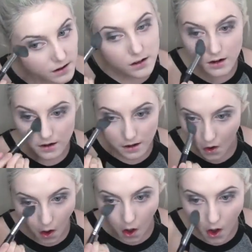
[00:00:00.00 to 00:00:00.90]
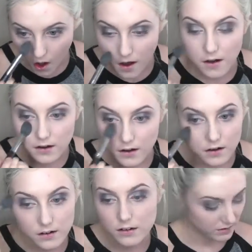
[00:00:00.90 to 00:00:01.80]
shade, and I'm just going to go
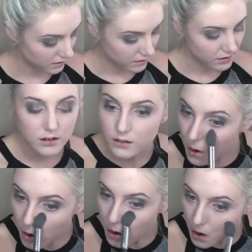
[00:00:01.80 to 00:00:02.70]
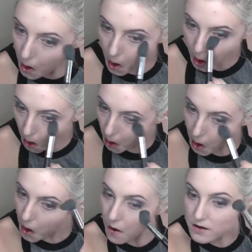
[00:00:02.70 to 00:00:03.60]
into that under eye area again
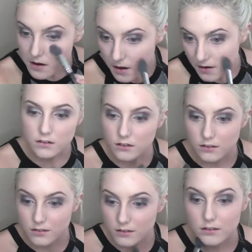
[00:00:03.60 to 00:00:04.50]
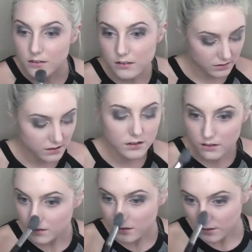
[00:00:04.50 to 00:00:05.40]
and also kind of put it in the
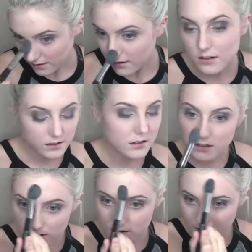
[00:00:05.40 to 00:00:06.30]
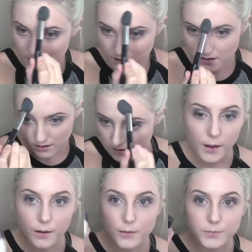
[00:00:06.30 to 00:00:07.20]
center of my face just to make sure it's all
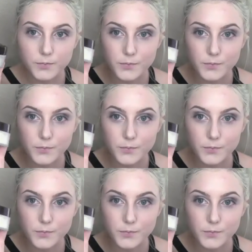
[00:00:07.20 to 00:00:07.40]
even.